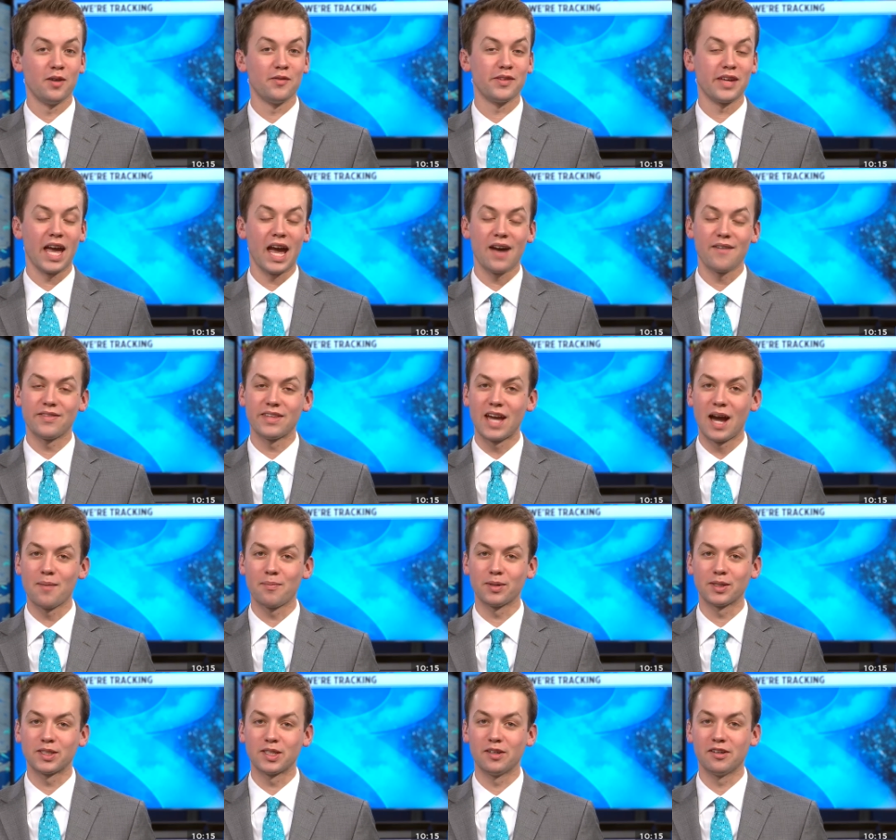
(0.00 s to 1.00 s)
If you have the
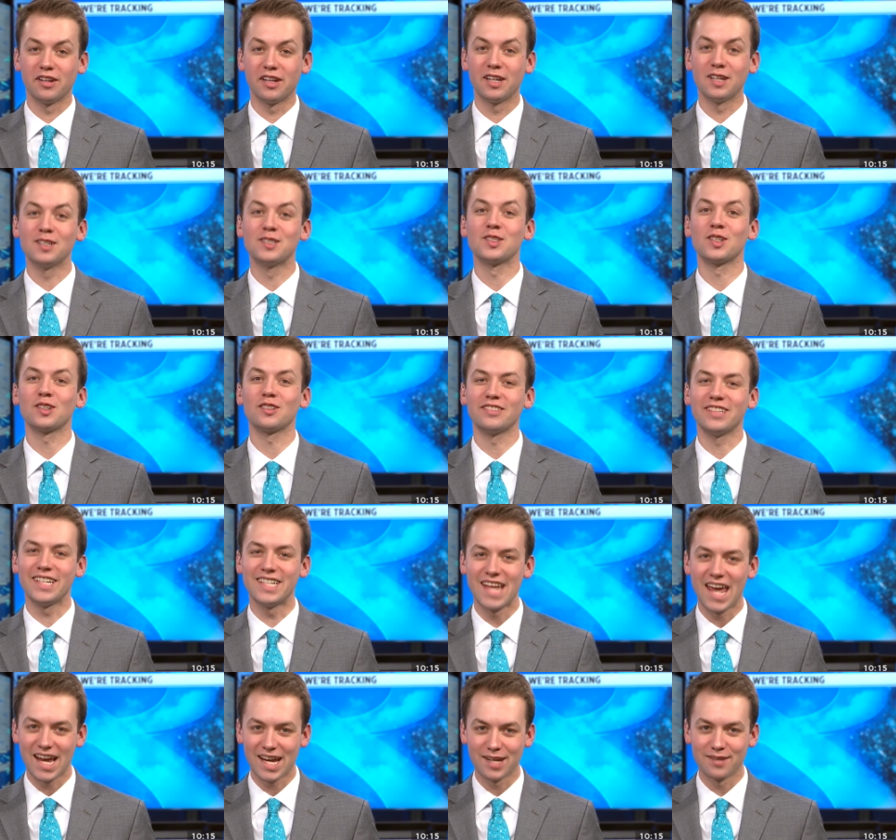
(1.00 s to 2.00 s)
opportunity, certainly
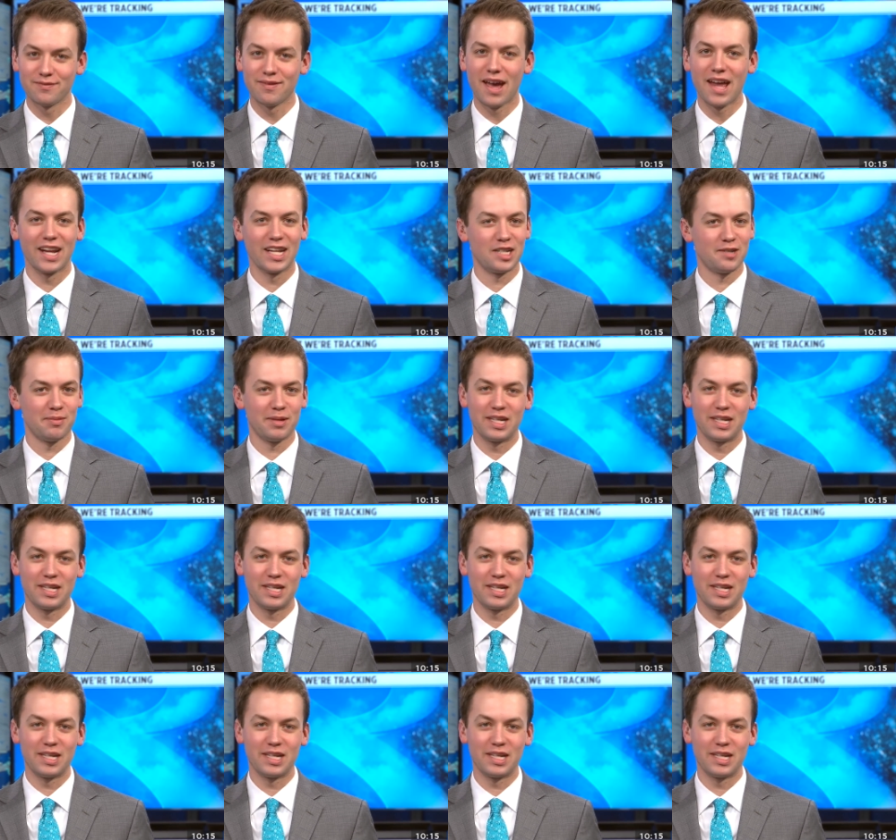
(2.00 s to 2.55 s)
take advantage